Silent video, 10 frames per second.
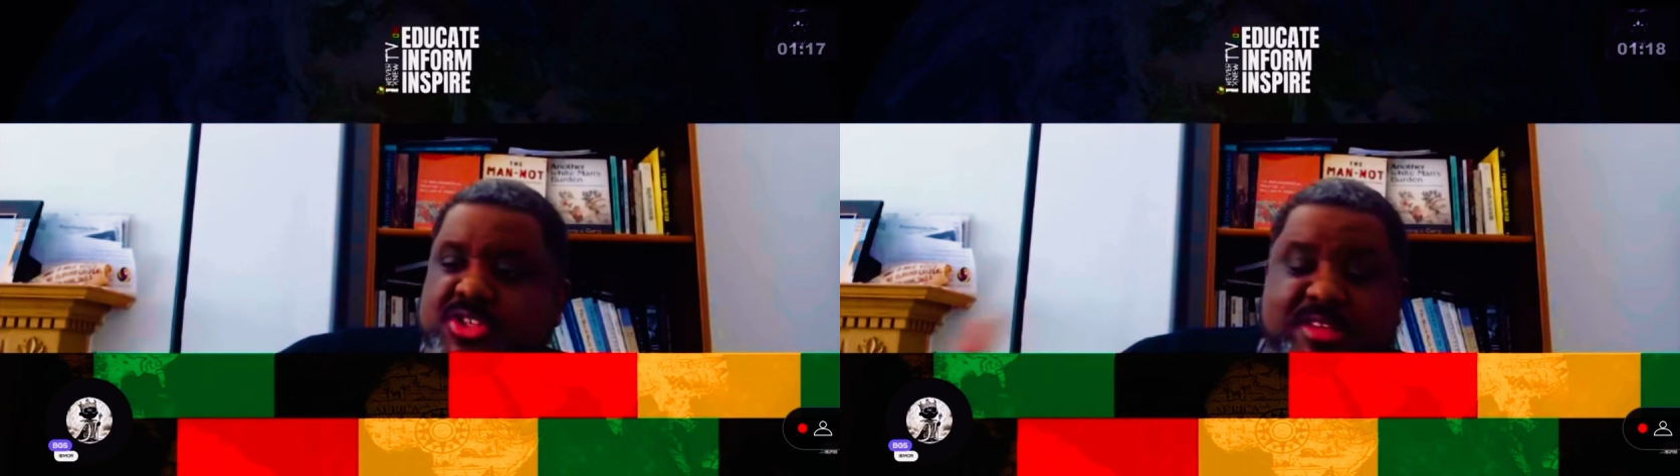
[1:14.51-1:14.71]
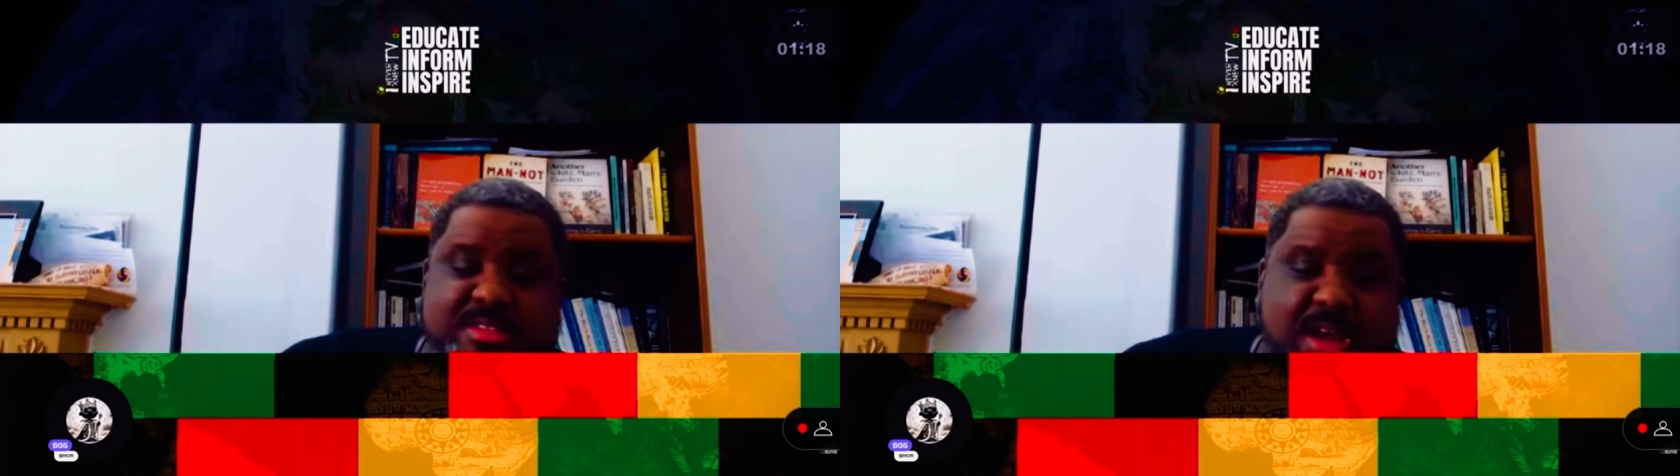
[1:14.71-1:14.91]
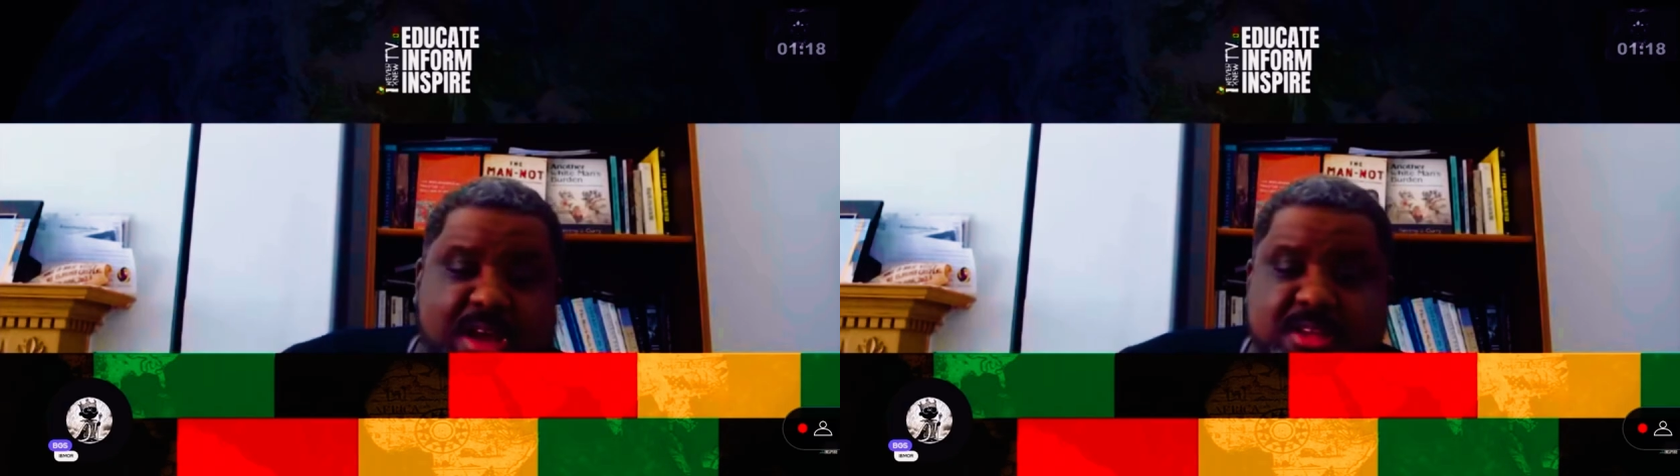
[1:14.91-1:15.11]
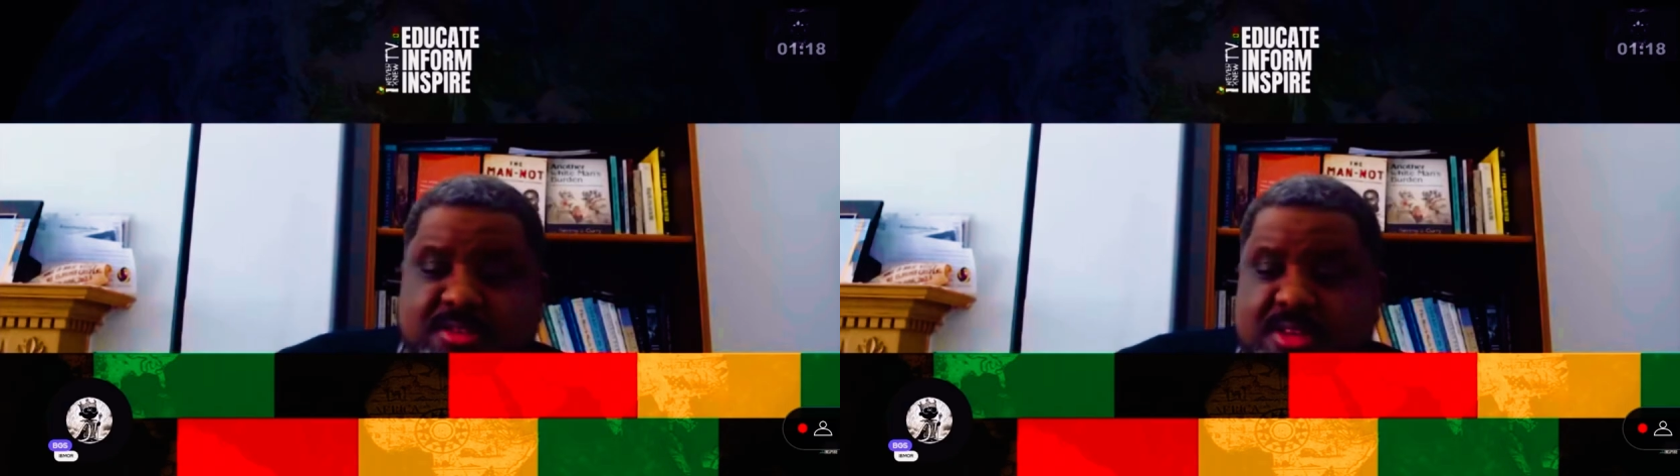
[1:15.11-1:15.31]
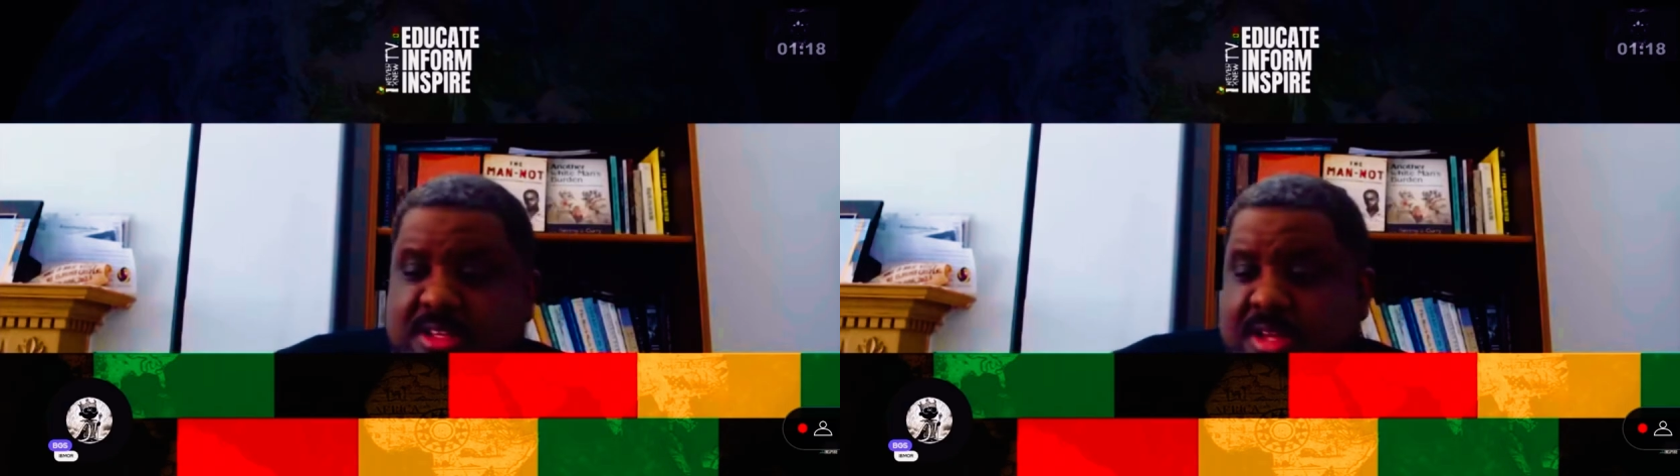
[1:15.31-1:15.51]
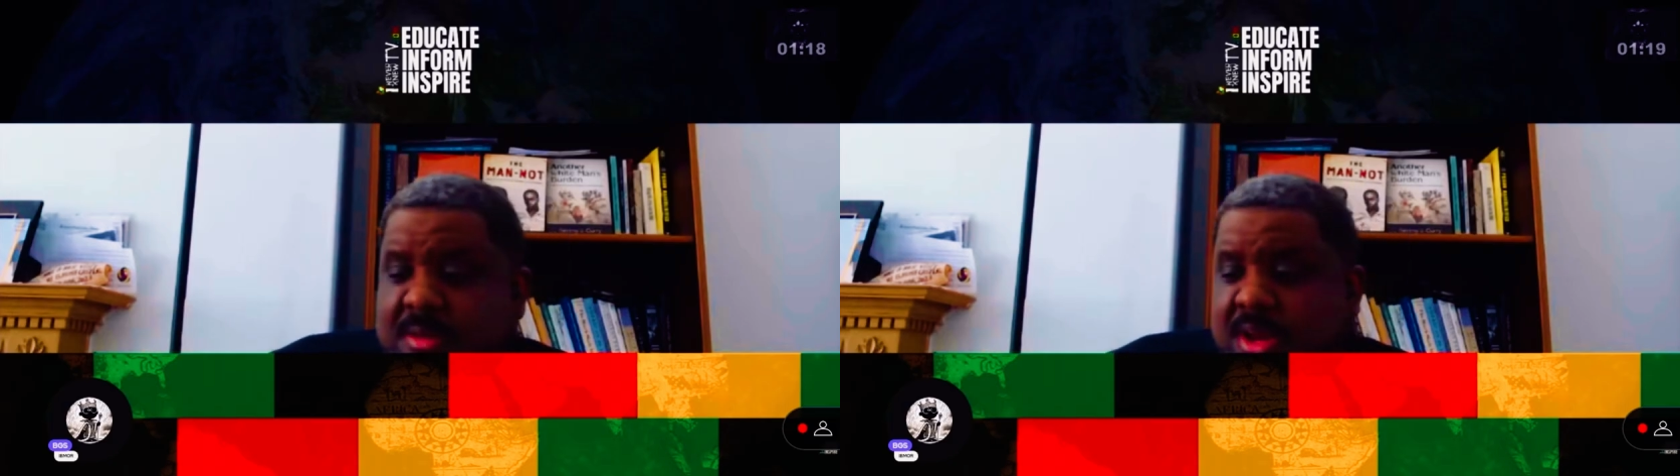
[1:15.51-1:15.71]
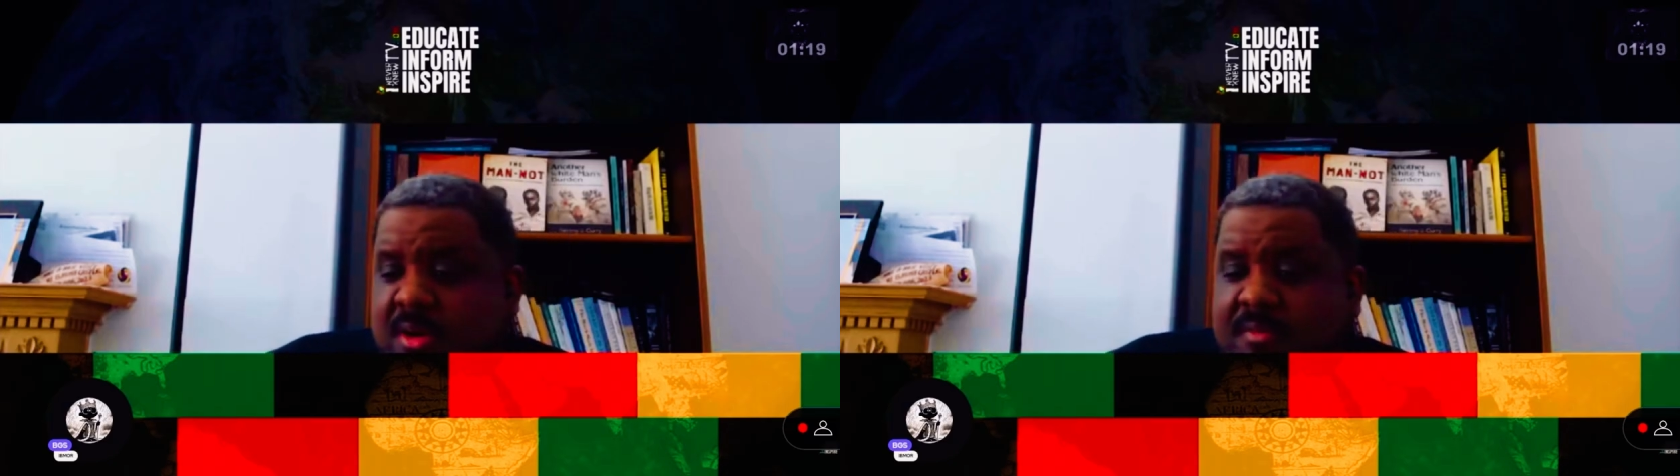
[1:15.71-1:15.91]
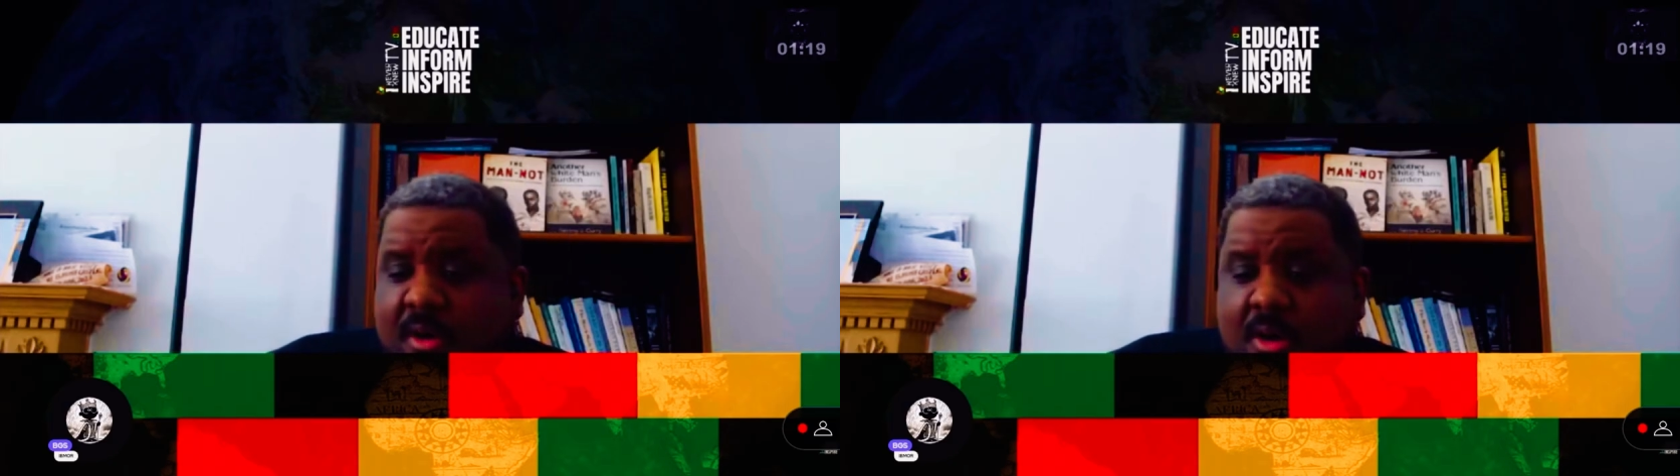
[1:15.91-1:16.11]
chastised anytime they
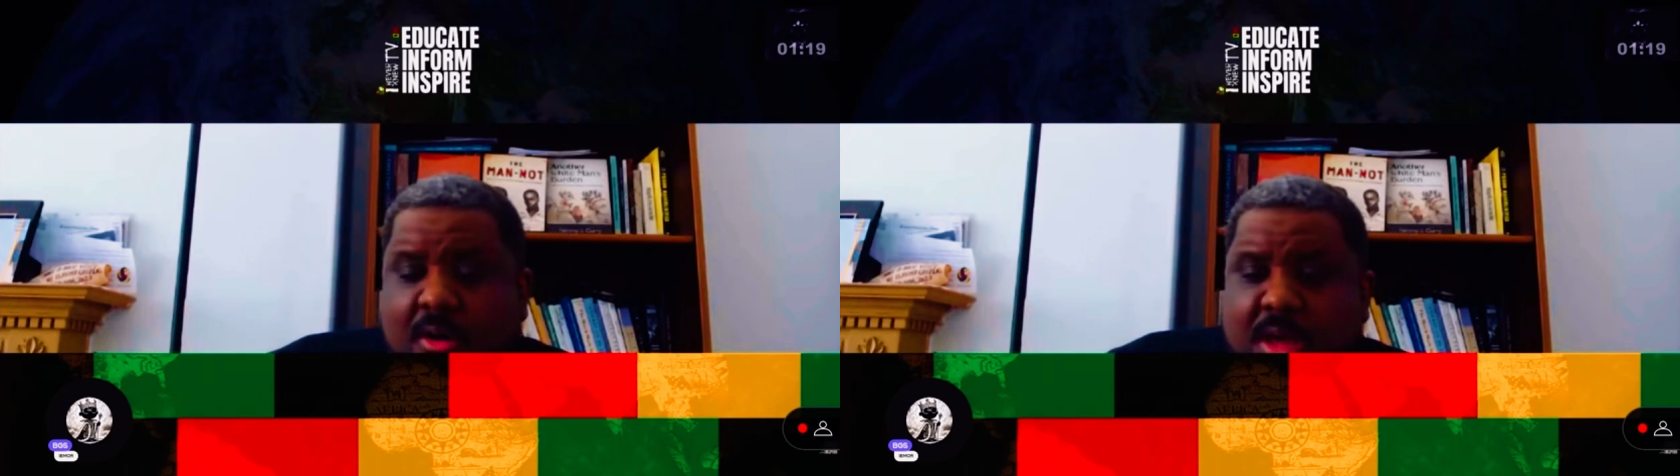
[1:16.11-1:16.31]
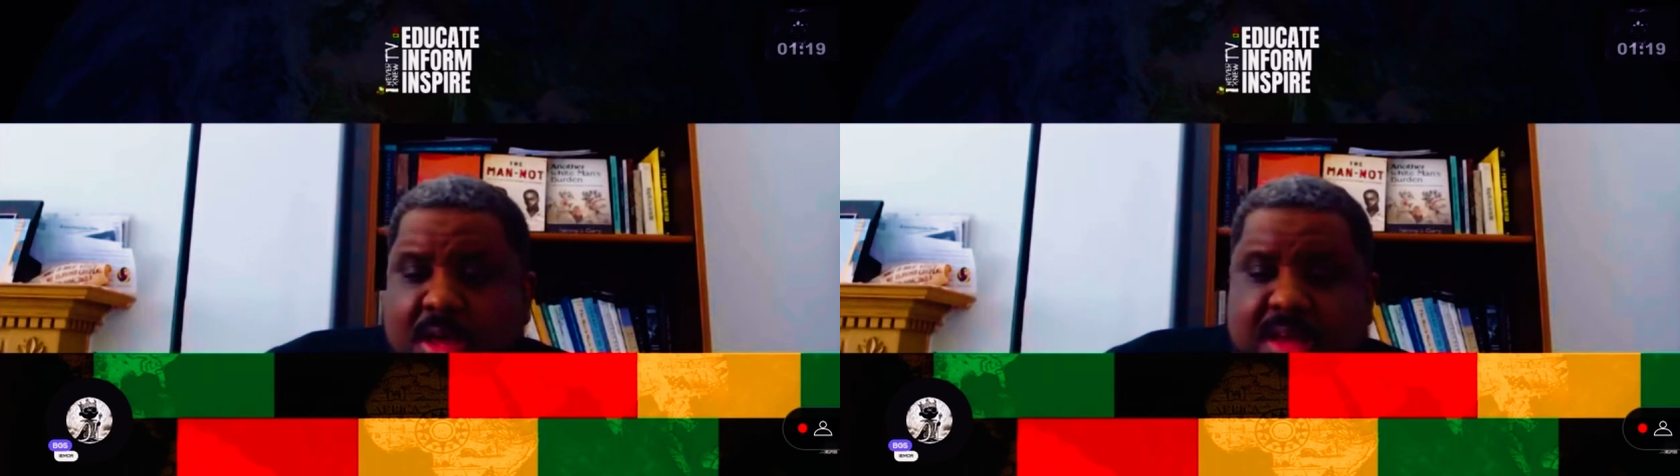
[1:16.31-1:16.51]
don't fall